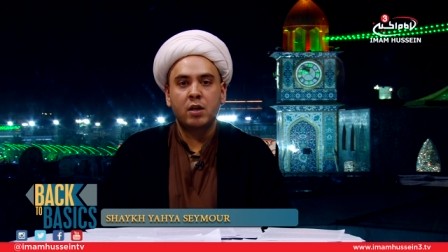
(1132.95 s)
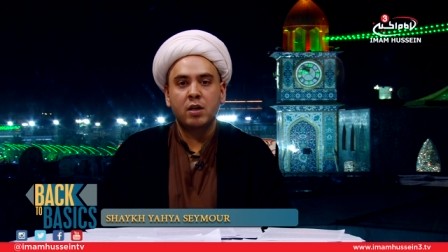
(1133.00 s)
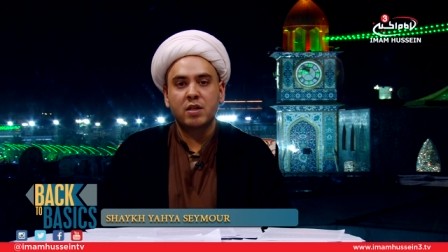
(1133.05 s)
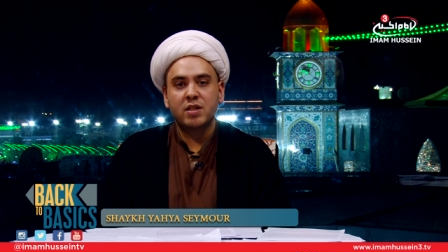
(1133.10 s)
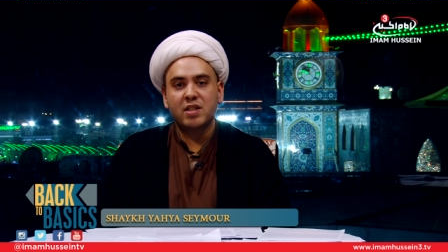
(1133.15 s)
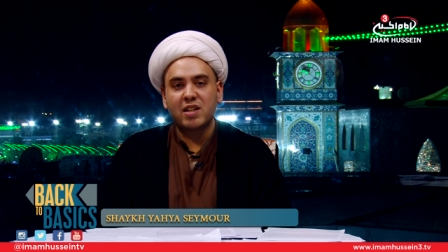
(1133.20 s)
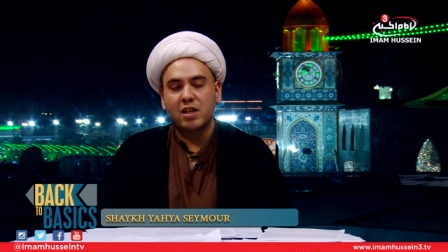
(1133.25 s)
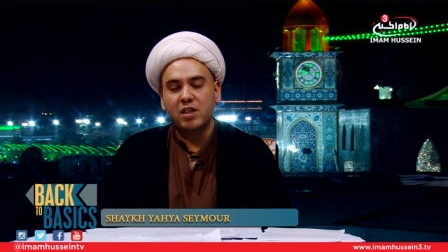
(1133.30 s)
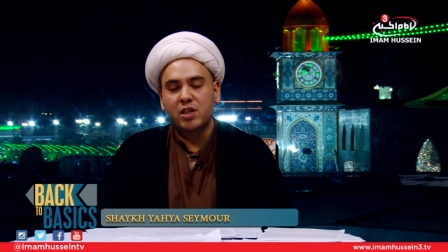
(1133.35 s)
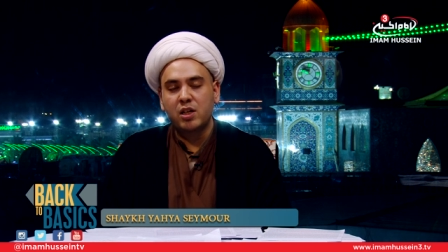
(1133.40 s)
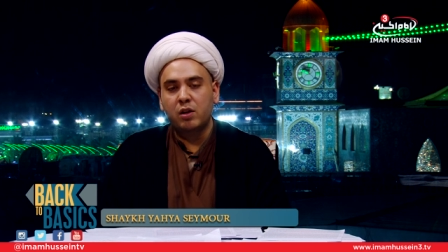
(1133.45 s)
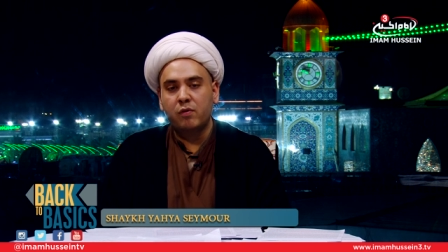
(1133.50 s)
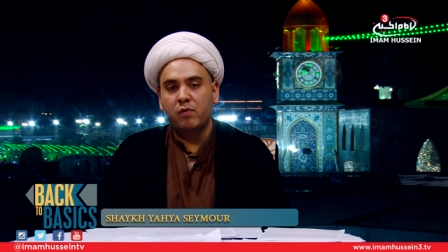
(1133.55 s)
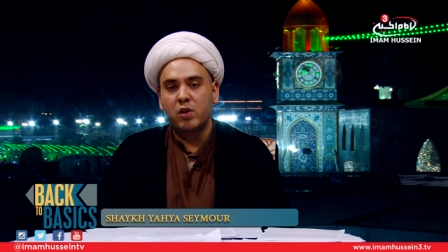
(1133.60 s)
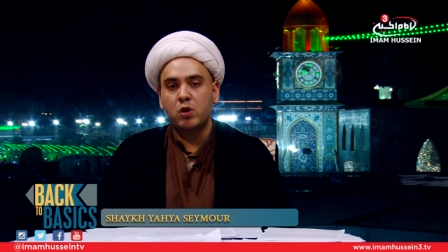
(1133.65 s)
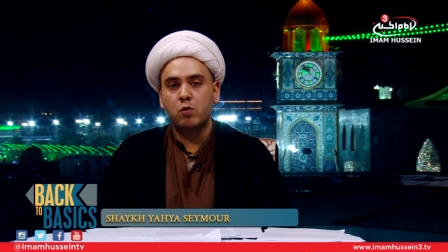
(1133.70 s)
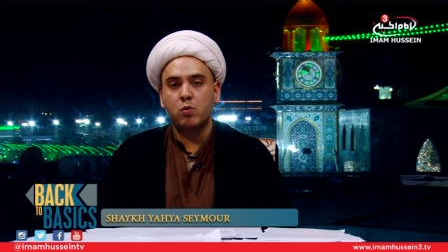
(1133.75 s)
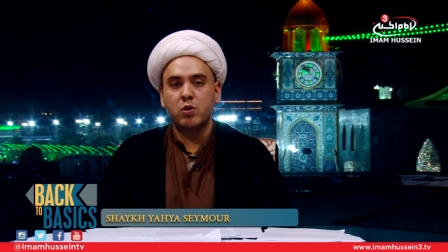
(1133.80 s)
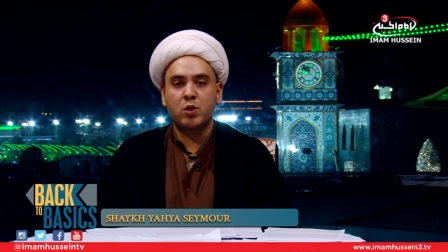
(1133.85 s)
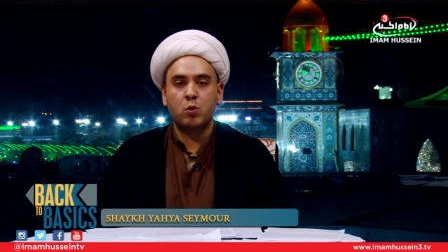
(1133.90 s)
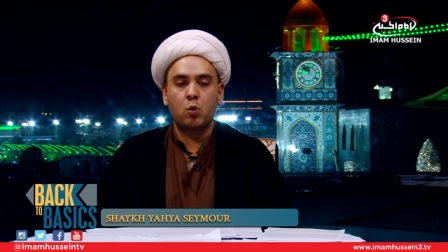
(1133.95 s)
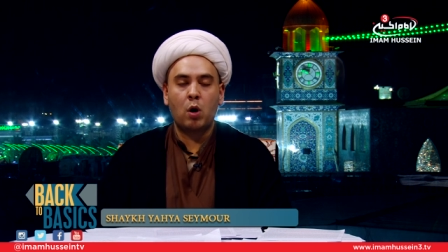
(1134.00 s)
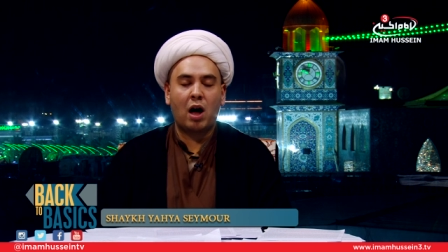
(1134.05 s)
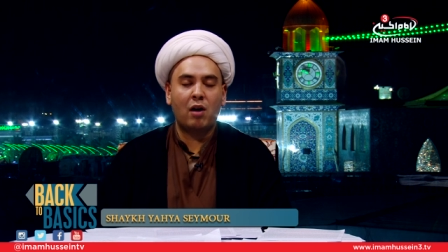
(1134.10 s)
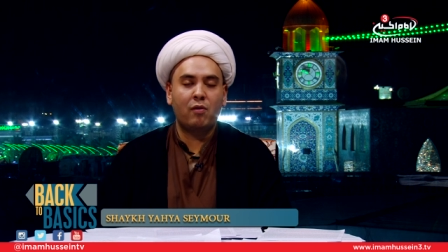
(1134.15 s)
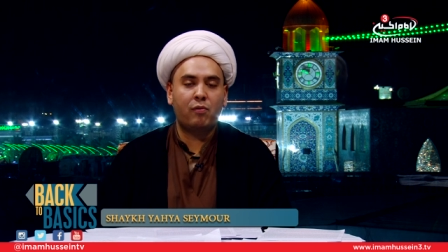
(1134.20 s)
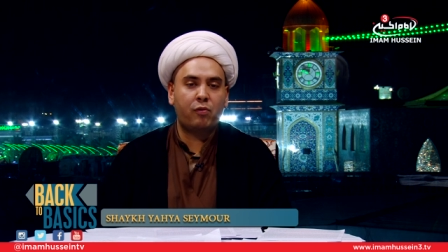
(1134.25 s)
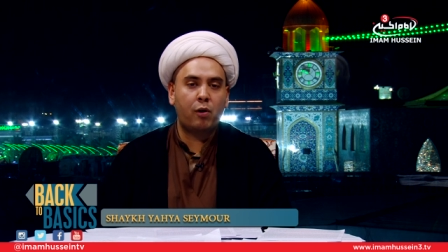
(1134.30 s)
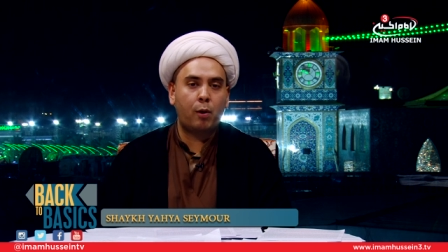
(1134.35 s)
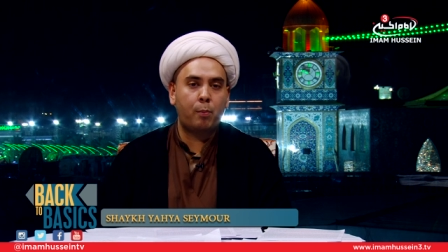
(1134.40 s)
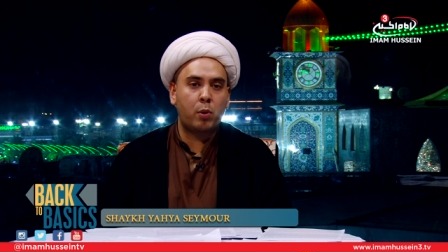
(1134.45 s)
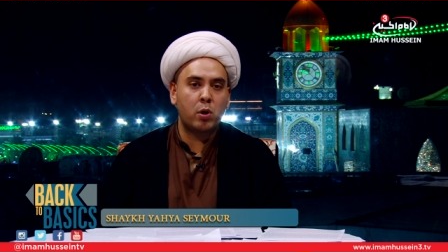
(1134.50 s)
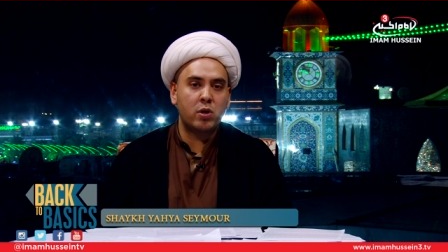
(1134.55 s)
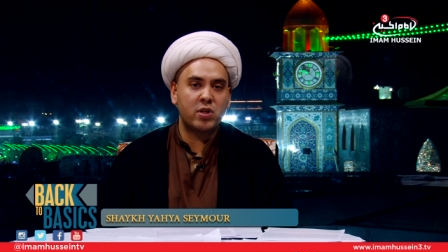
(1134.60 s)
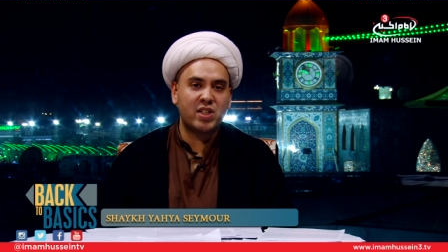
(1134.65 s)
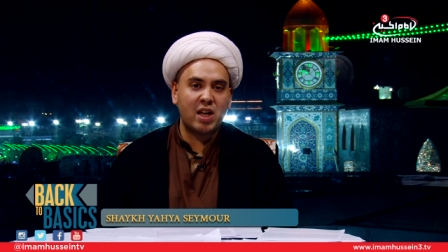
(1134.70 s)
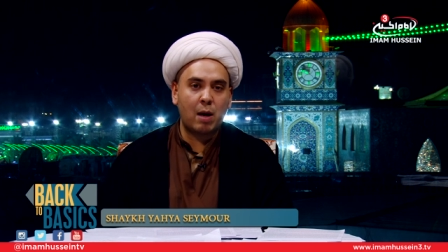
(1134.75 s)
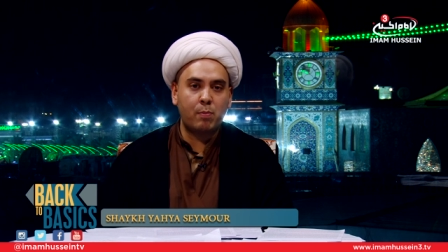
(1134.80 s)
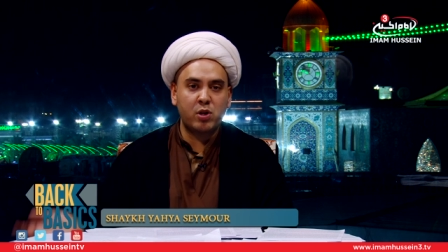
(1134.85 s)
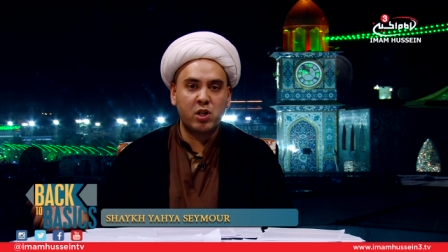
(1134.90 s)
Such individuals who have their
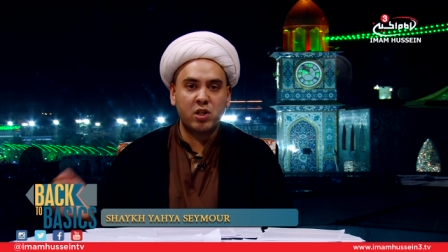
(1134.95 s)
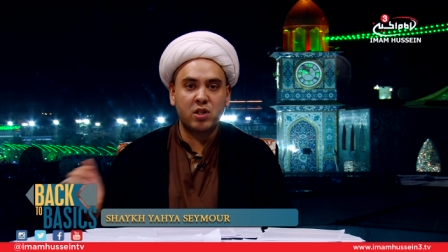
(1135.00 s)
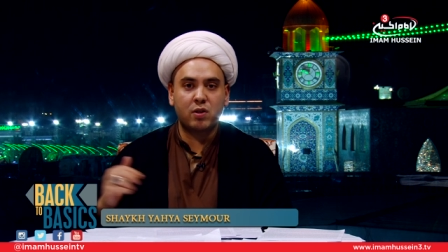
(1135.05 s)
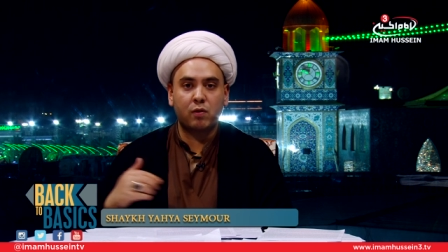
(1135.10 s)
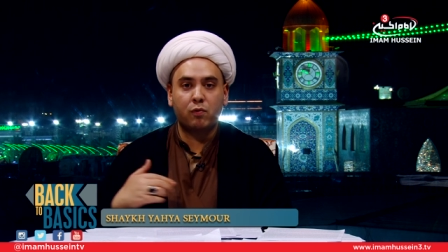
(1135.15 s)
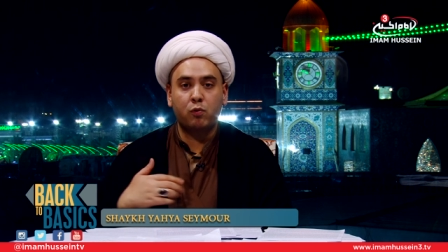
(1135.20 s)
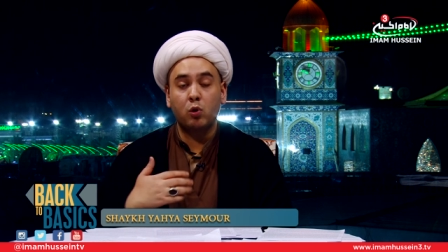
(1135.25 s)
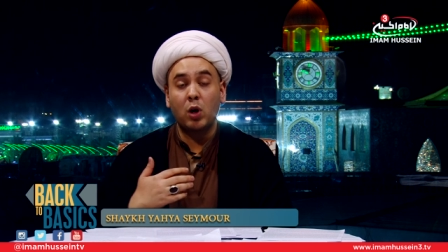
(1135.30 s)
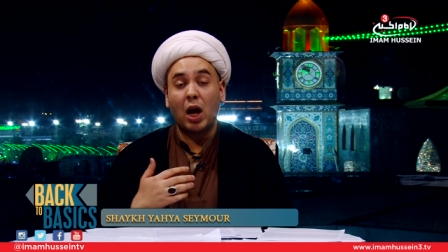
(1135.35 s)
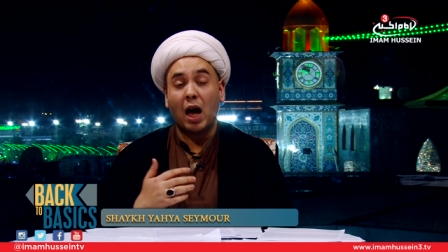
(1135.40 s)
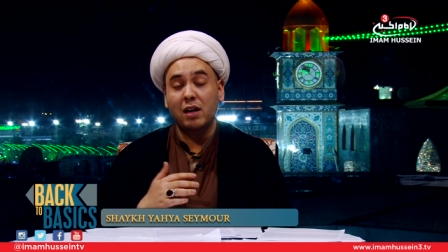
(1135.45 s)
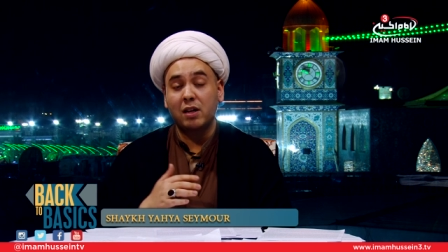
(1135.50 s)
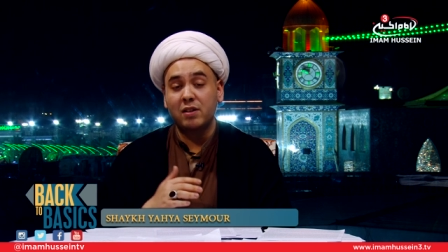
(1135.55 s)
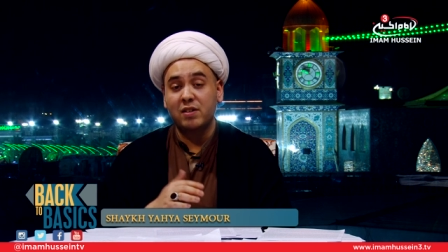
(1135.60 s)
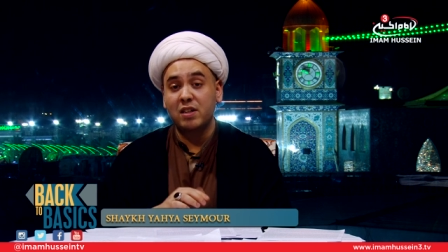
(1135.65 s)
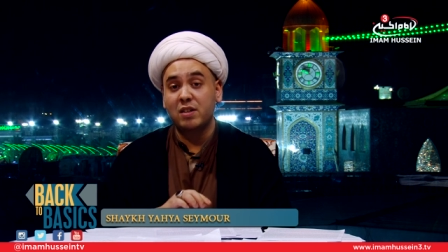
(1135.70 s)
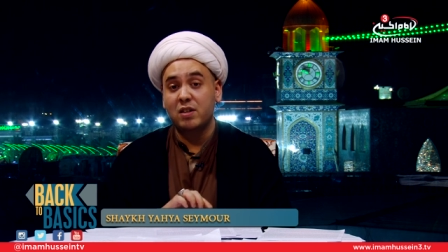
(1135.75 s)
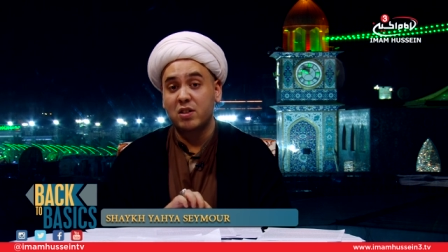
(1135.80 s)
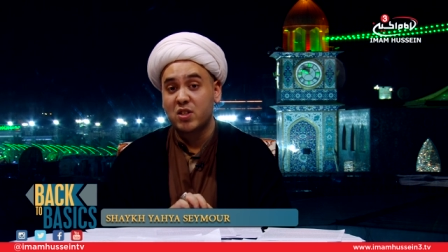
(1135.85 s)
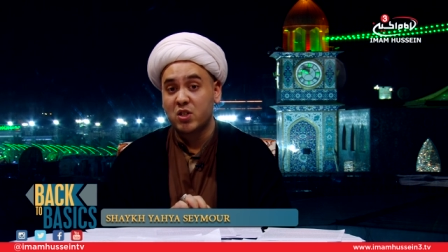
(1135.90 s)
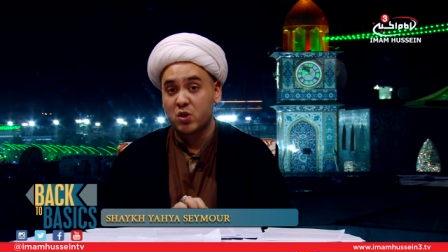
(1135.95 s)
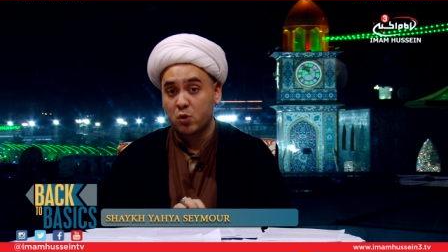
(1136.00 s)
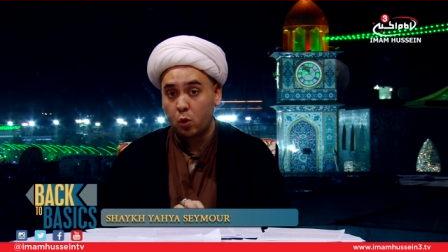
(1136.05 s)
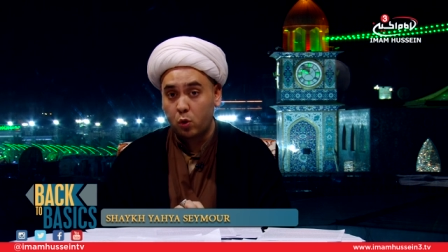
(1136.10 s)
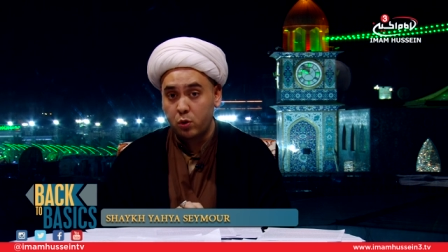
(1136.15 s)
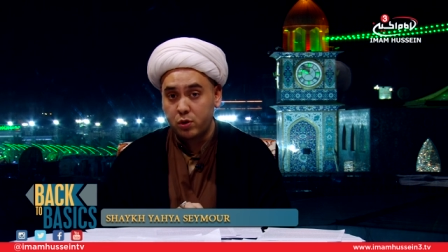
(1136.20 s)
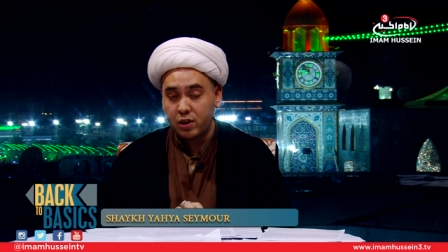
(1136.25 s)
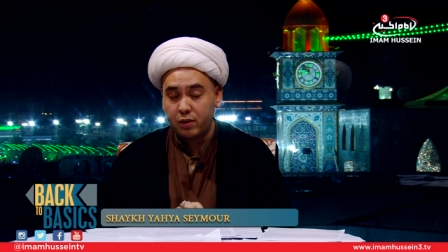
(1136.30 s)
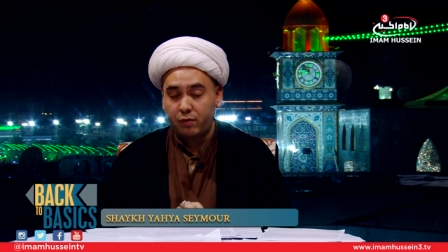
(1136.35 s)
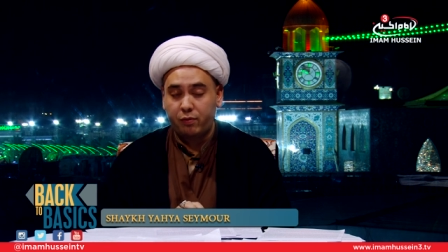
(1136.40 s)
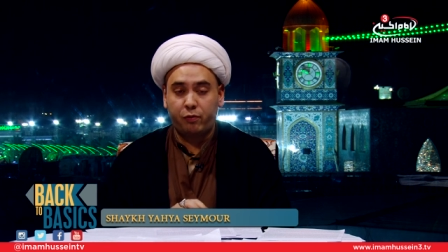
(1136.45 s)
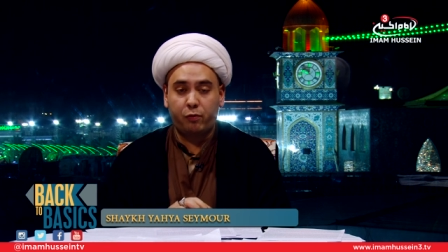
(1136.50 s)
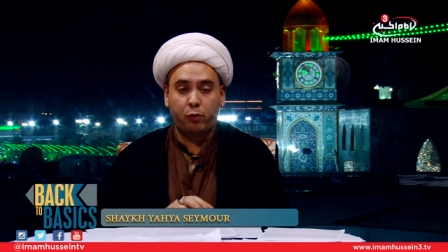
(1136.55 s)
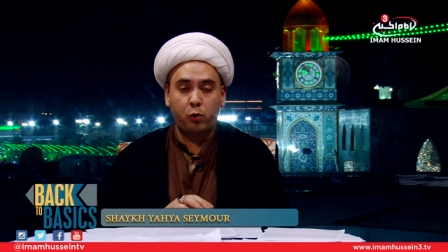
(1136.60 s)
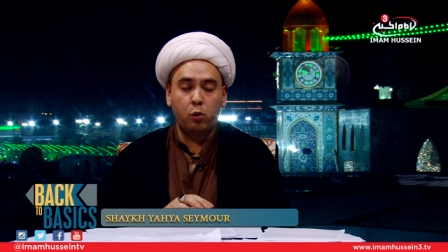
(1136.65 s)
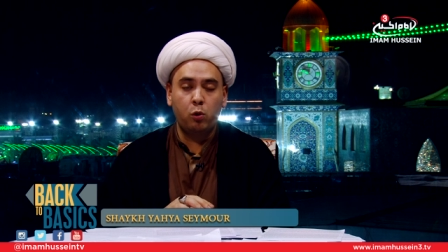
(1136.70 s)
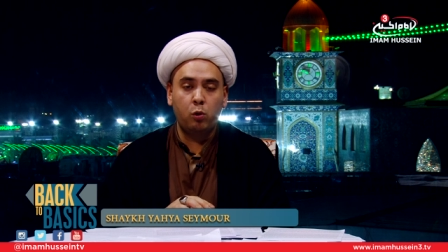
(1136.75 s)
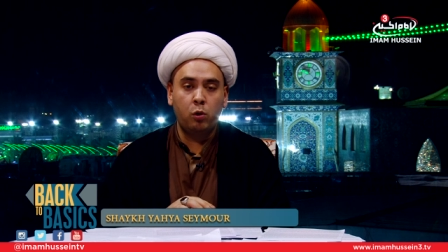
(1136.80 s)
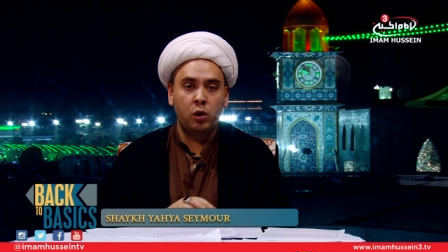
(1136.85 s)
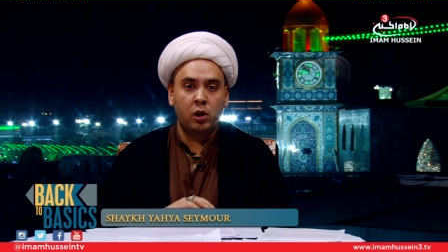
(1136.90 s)
perceptions of reality distorted
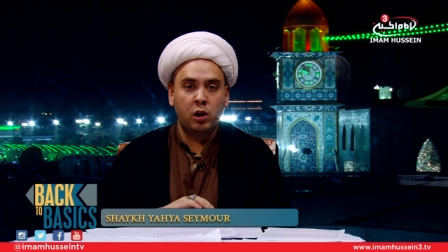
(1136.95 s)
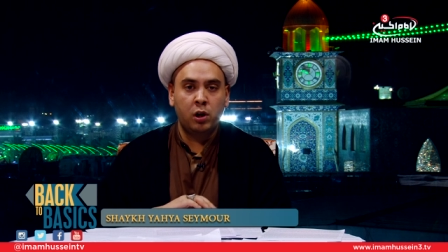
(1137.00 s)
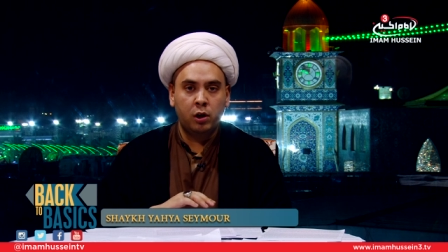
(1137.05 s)
through